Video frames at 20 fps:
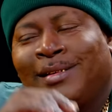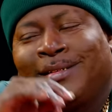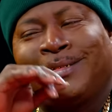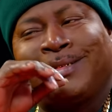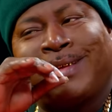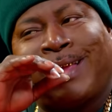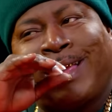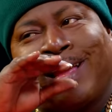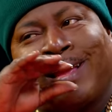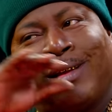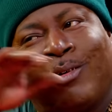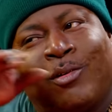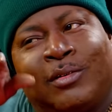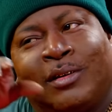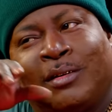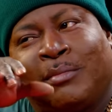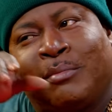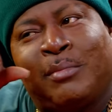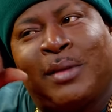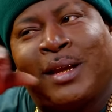not on
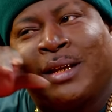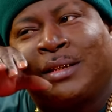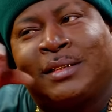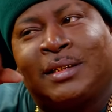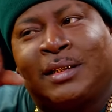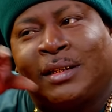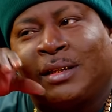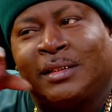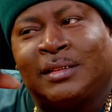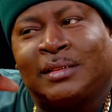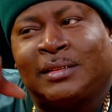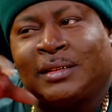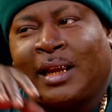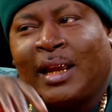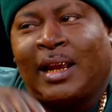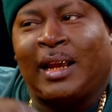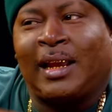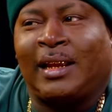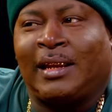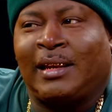the Mexican
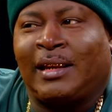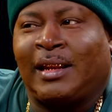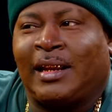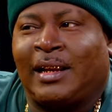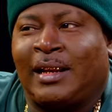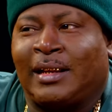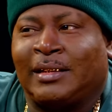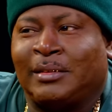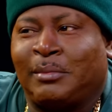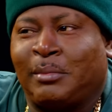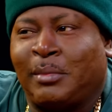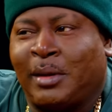side, like, cause the